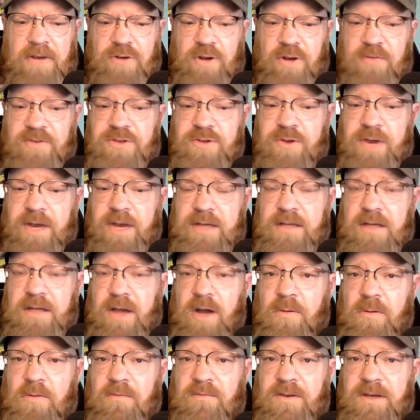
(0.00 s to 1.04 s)
and drove straight to the
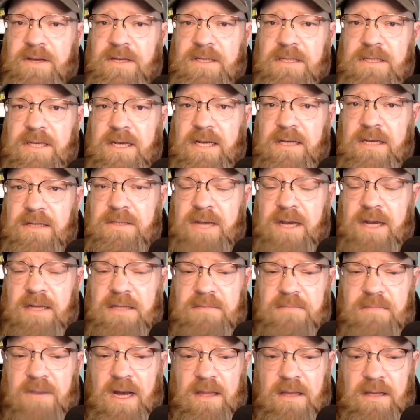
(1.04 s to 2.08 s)
home of his
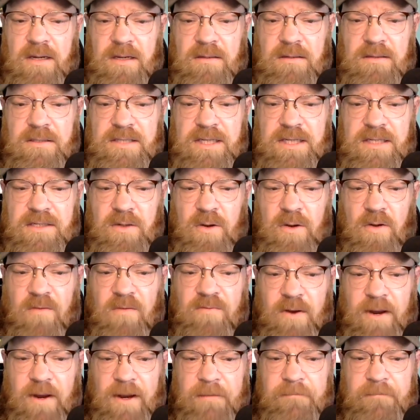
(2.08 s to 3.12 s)
child's mother, his
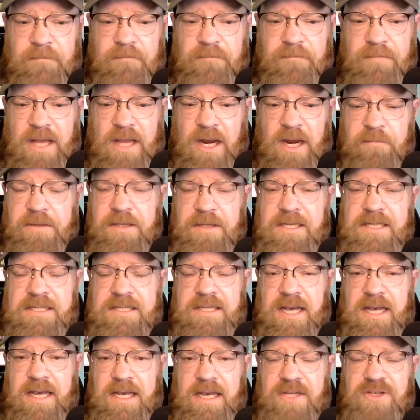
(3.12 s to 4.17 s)
ex-girlfriend. There,
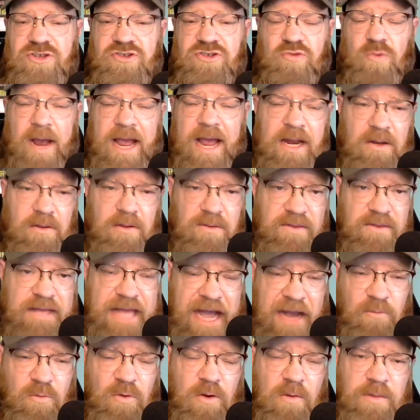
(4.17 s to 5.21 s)
police say he strangled
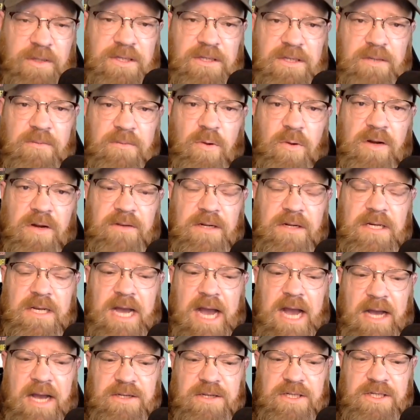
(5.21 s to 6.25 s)
that woman to the point of
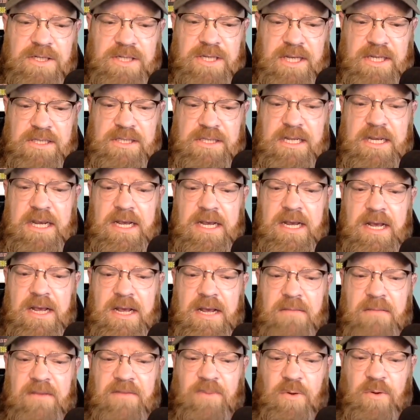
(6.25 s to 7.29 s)
unconsciousness
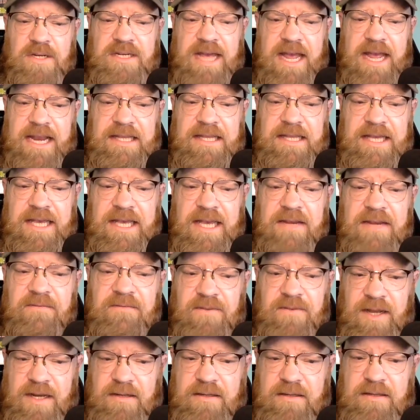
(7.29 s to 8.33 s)
before taking the
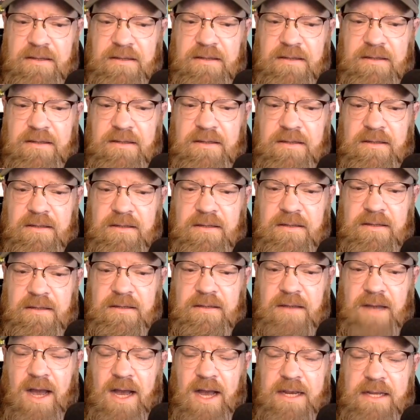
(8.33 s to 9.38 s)
infant.
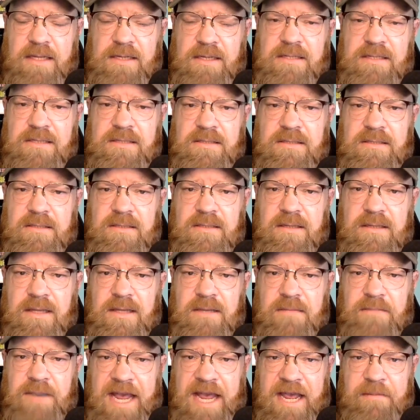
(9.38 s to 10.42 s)
Dawkins
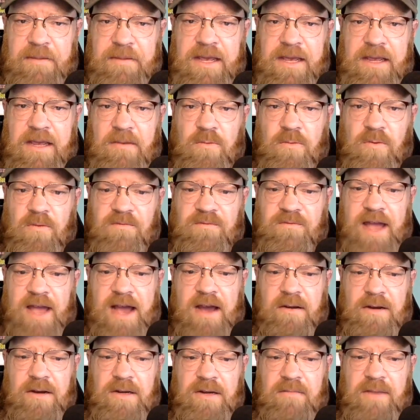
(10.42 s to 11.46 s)
and the baby were
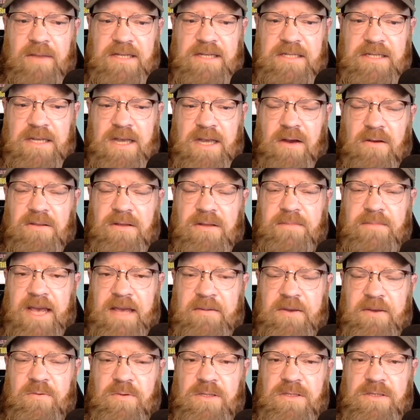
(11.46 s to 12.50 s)
found in New Mexico. The
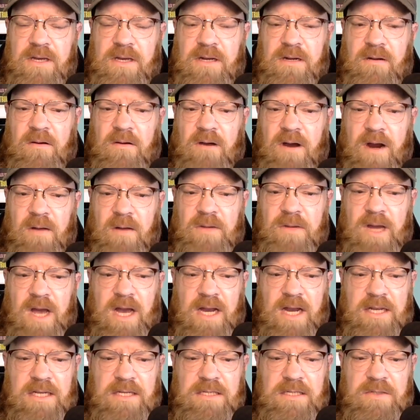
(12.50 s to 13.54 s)
baby was unharmed.
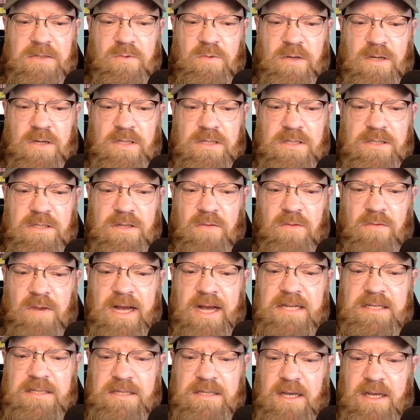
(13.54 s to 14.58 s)
Dawkins was
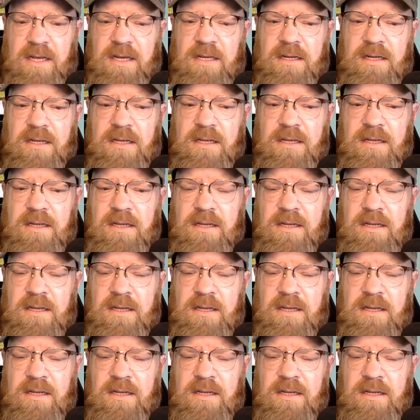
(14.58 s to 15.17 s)
arrested.